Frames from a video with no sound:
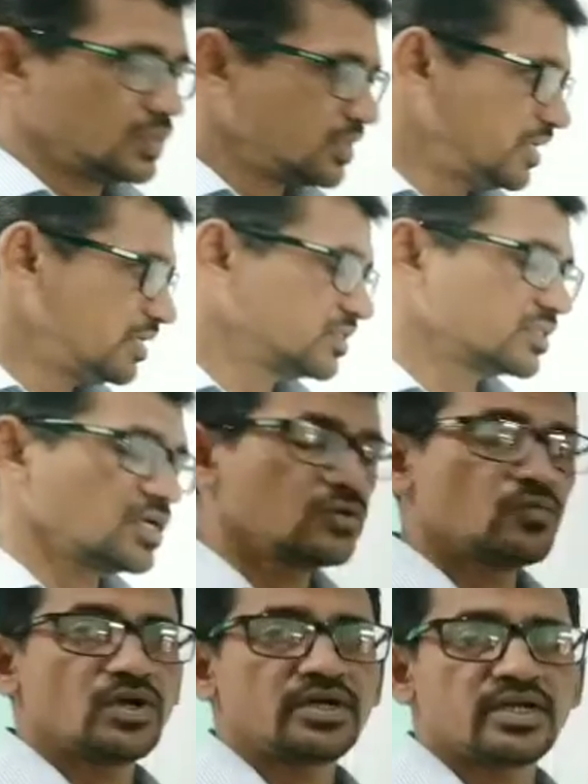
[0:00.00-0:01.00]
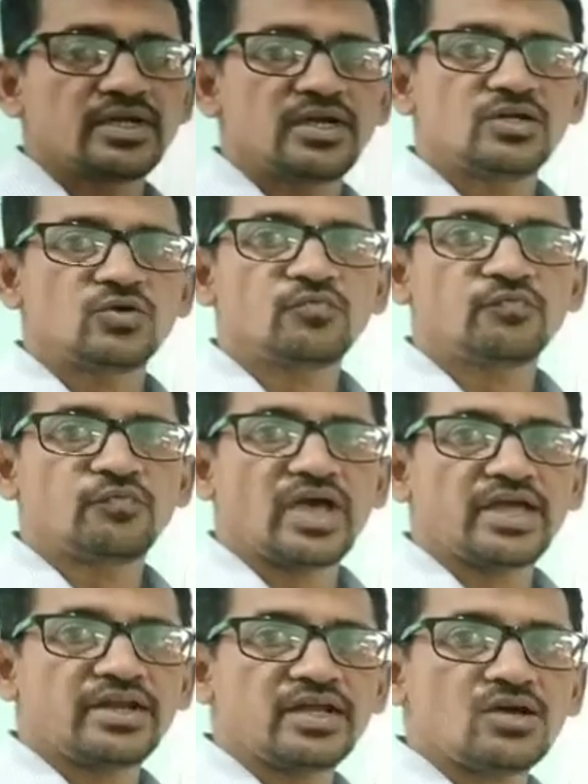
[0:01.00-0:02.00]
then it is converted into
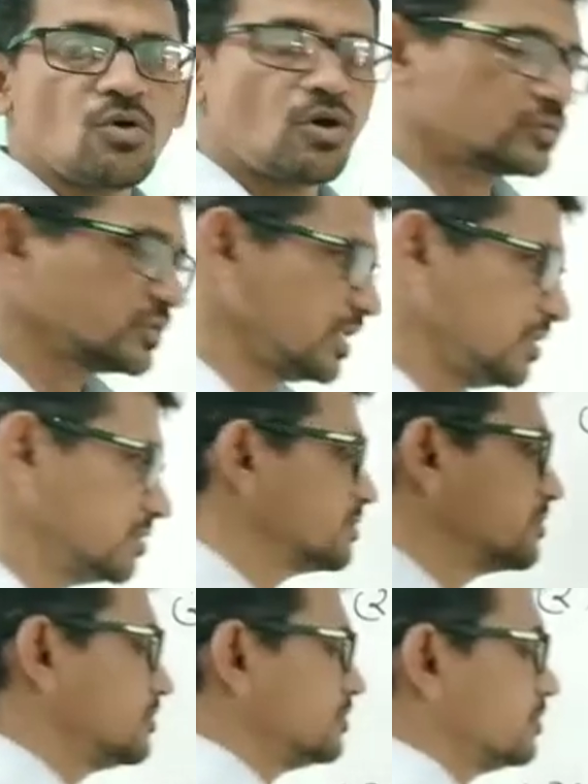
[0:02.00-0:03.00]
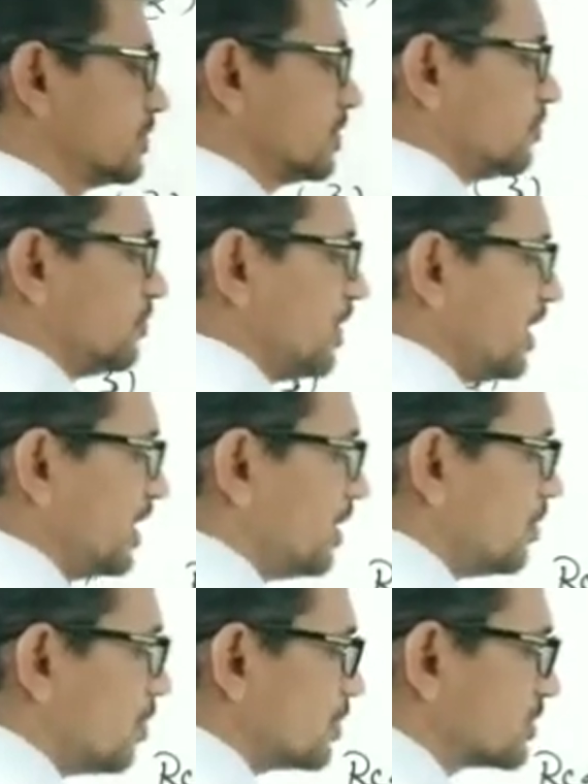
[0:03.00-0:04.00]
ferric oxide.
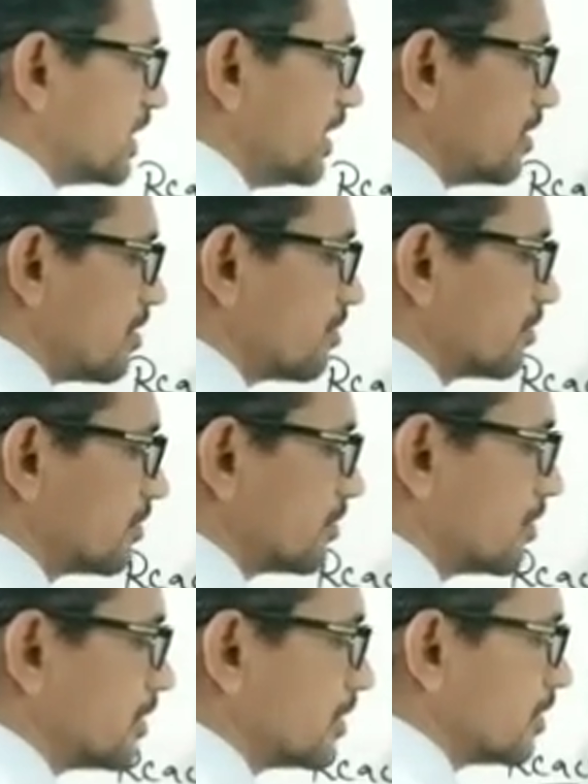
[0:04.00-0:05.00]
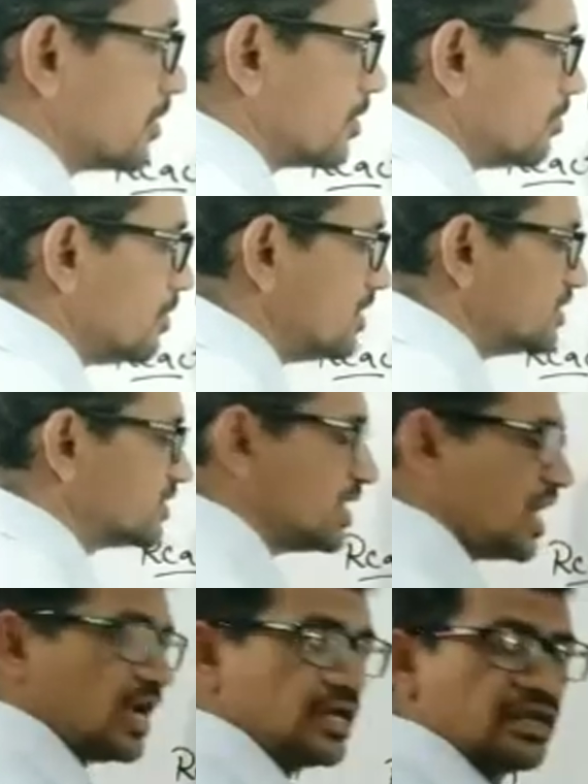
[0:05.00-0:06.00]
Ferric oxide
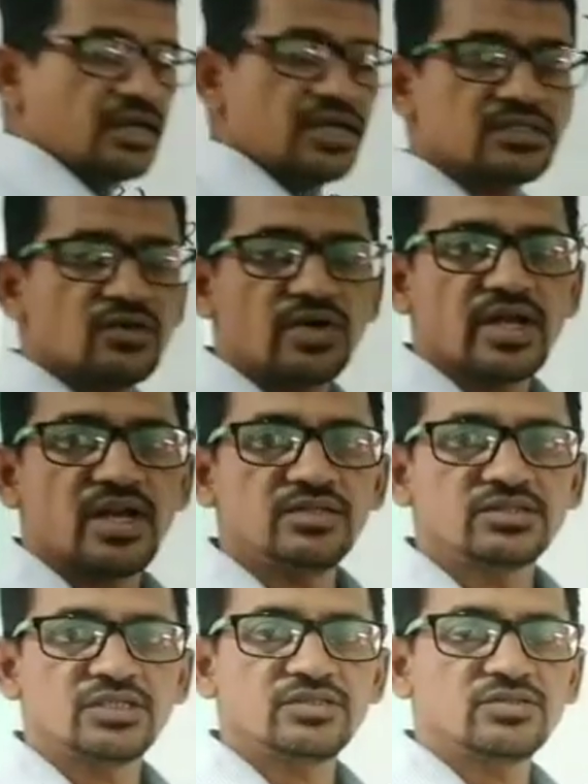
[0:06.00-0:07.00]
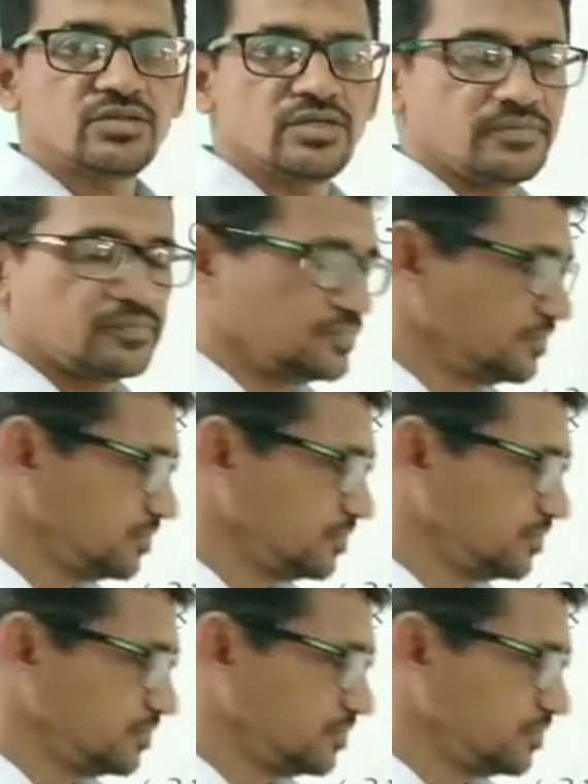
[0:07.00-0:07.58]
means iron has a valency 3.